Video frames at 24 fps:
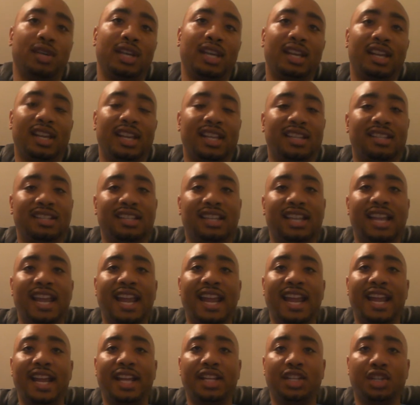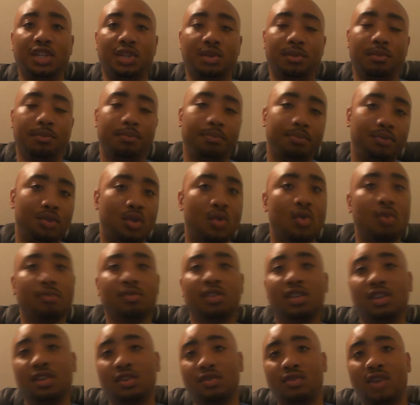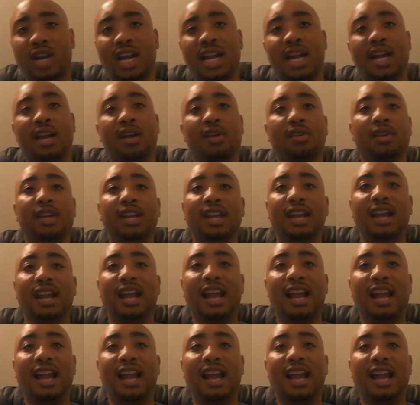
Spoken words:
get against the cage and throw him to the ground.